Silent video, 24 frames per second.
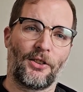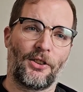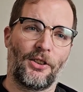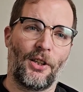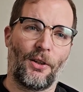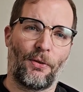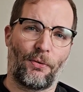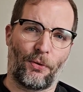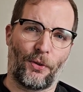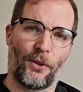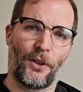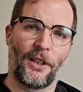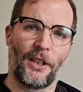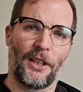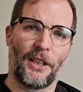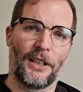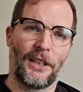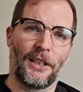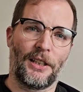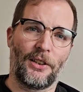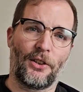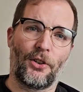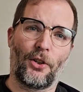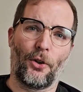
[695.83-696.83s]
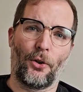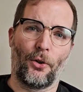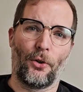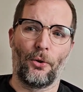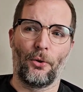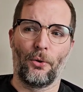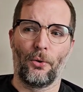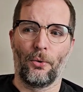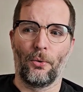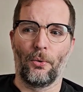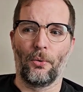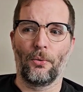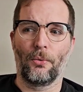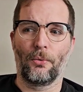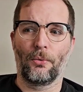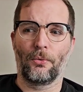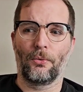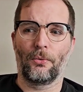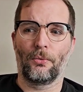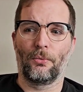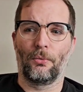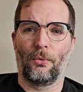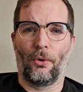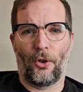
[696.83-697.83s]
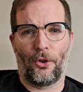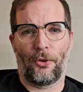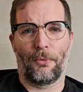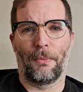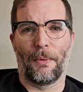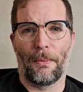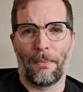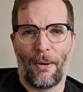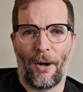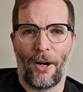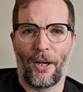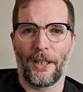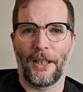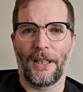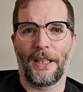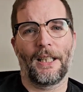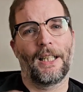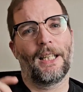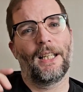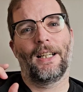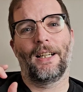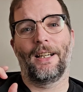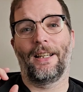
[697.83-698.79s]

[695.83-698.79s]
differently to Rosamund Pike,